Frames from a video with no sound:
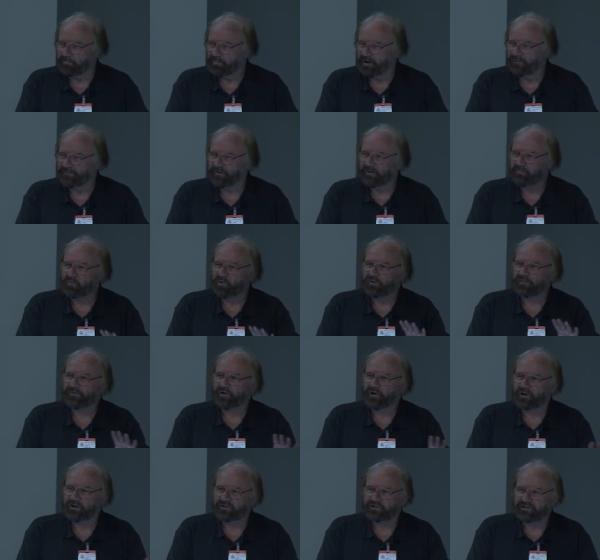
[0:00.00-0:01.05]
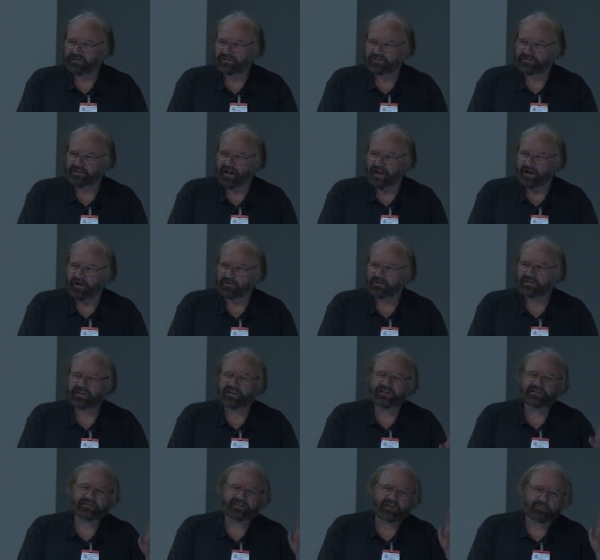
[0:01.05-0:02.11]
Basic morphology is down.
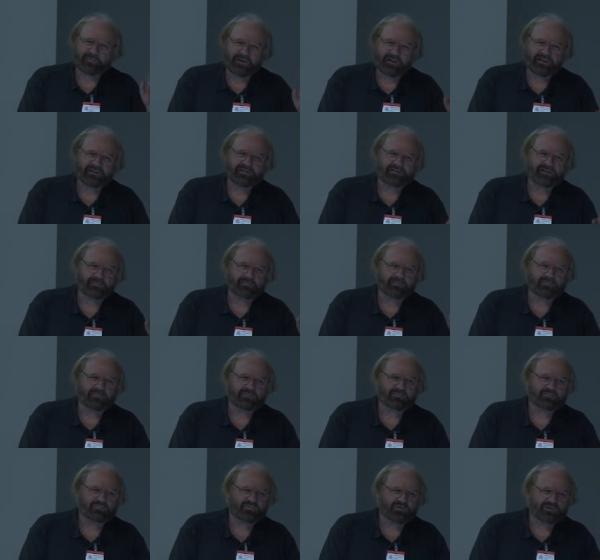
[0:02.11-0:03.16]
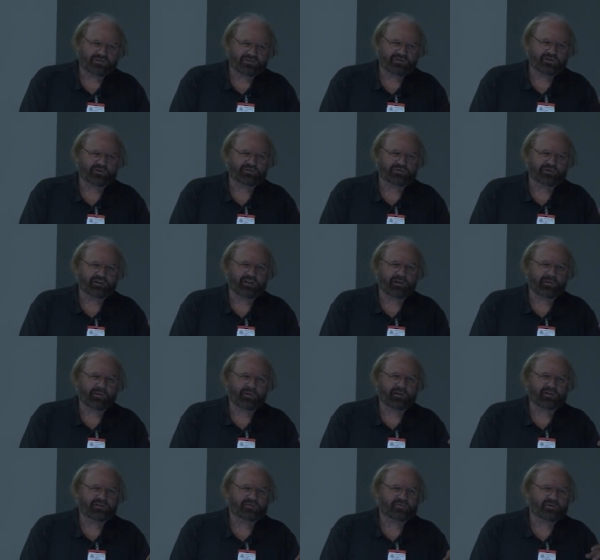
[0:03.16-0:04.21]
Yes, there'll be some still tricky
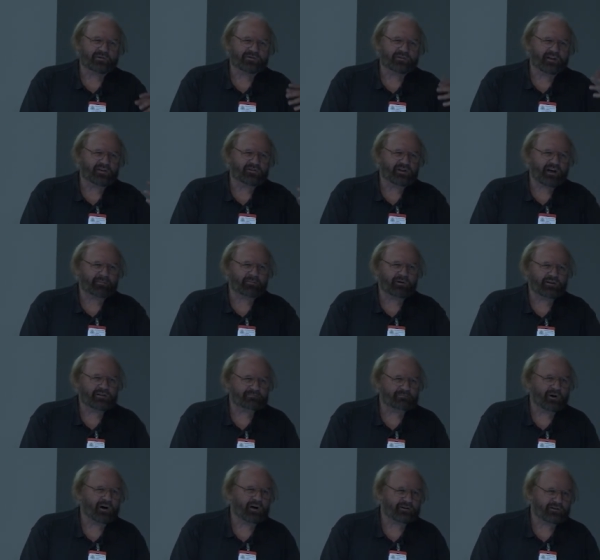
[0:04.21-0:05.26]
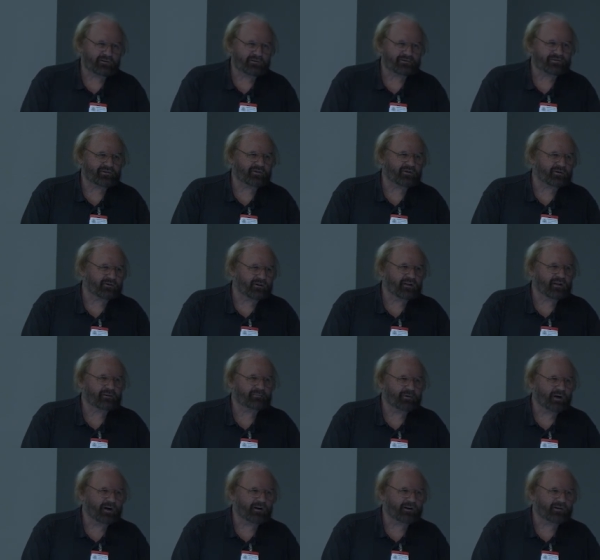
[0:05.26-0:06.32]
things with, say, Japanese particles or Korean
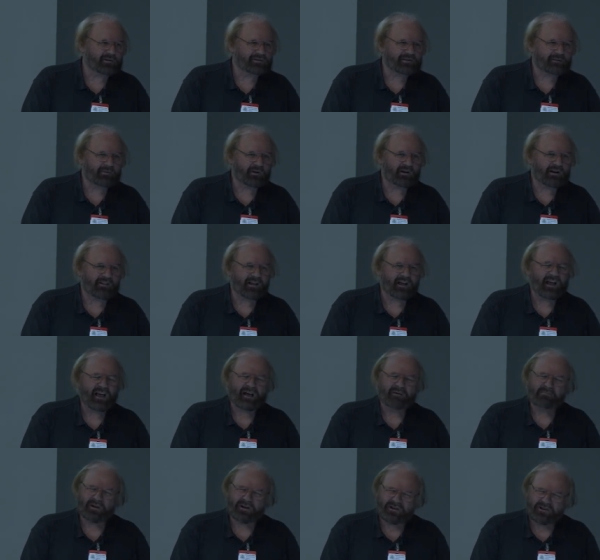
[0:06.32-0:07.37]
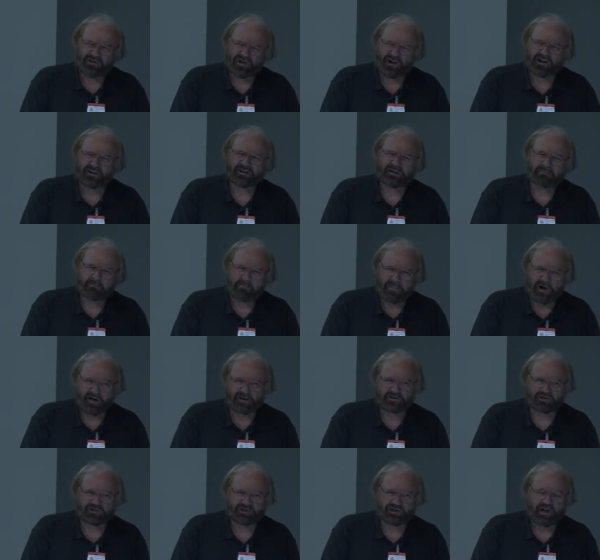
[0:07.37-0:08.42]
particles, something like that, but not
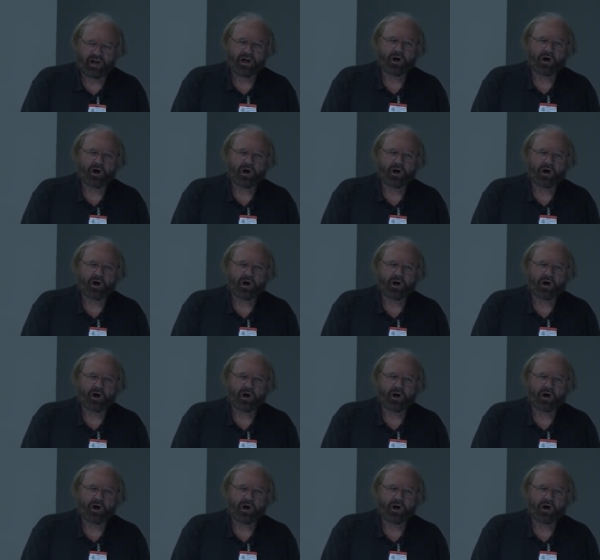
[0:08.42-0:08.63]
much.